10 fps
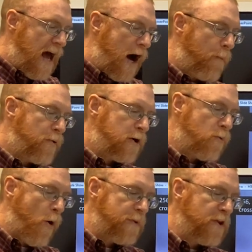
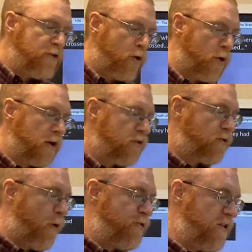Alberto opened the door, and
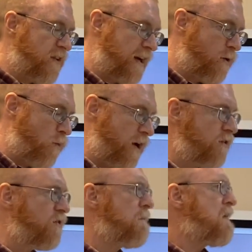Sophie said at
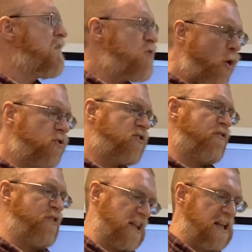once, No
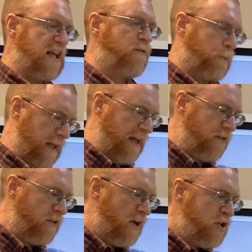civilities,
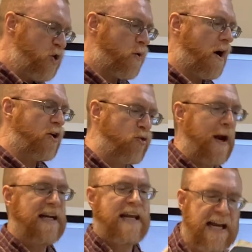please. You are a
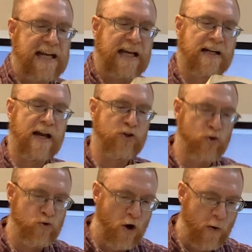great idiot, and
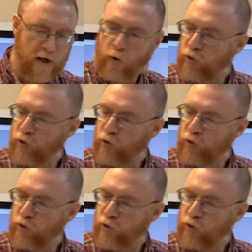you know it. Oh,